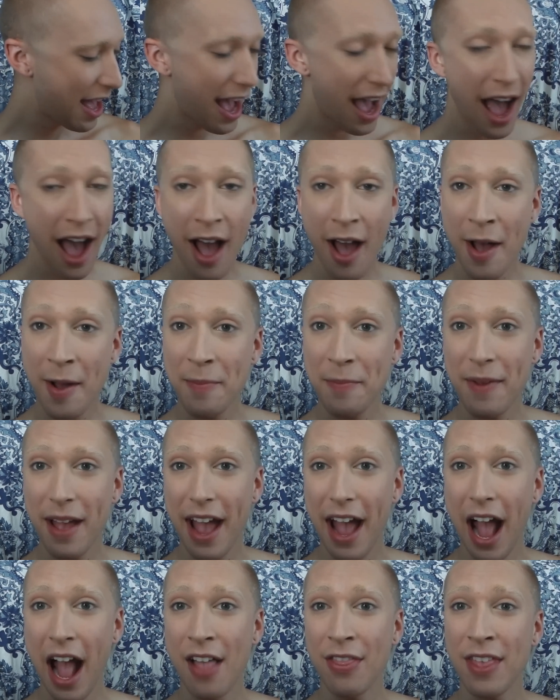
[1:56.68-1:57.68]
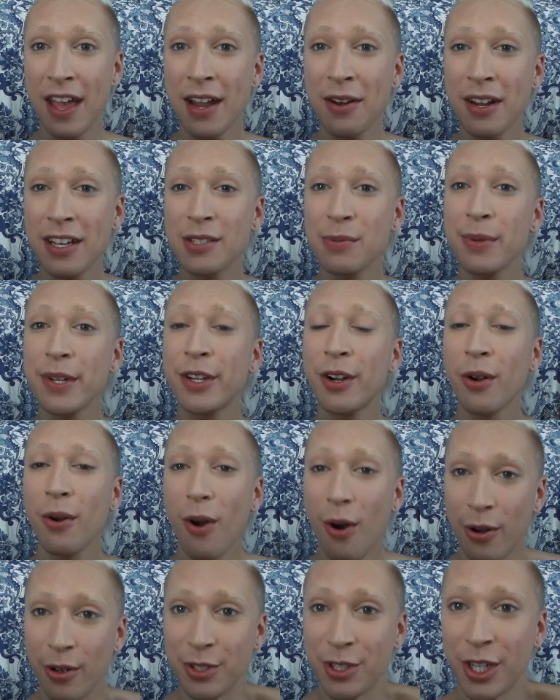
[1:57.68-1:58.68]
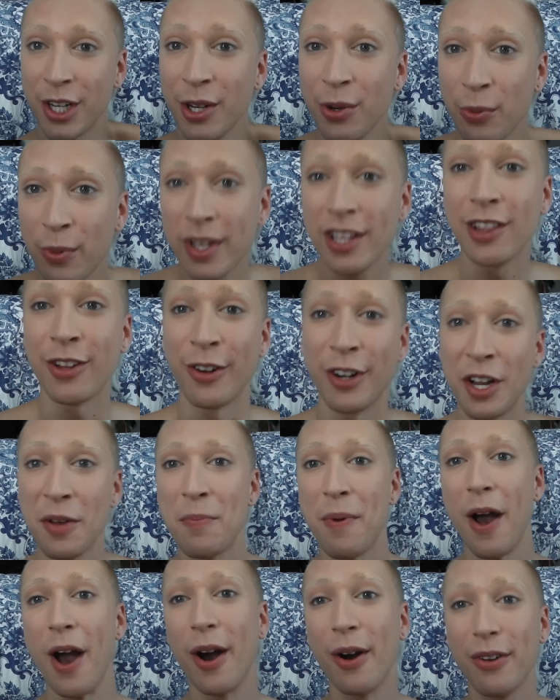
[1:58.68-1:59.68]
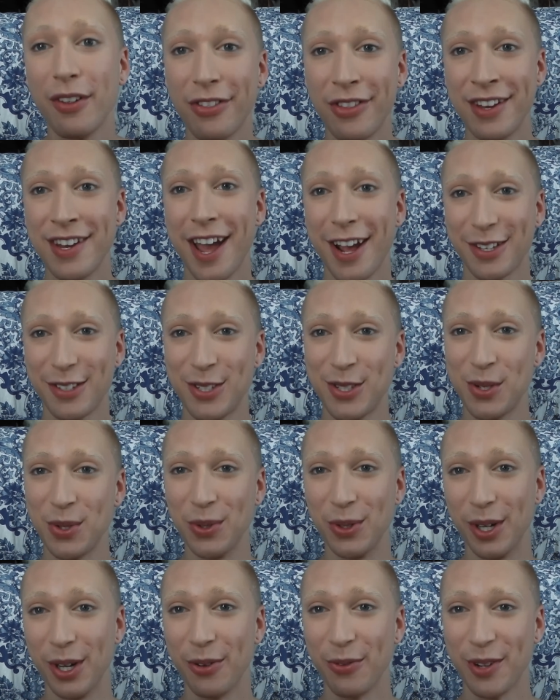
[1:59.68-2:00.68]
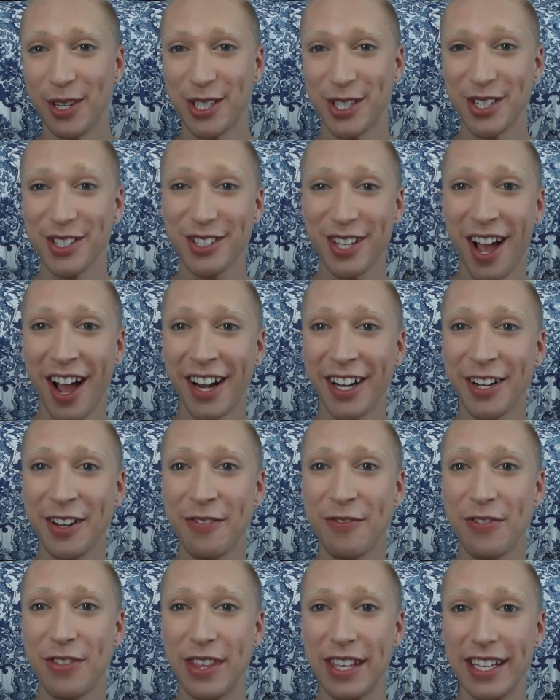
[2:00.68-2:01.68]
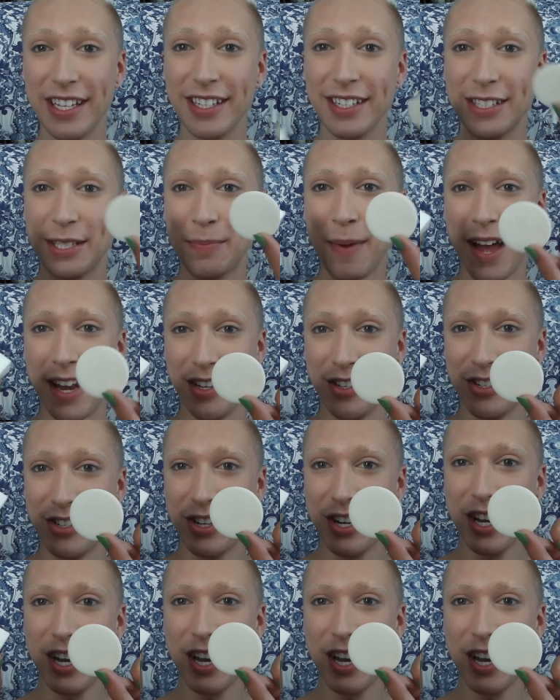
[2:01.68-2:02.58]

And then as we grow older, we learn about the next tool, which is kind of the sponge.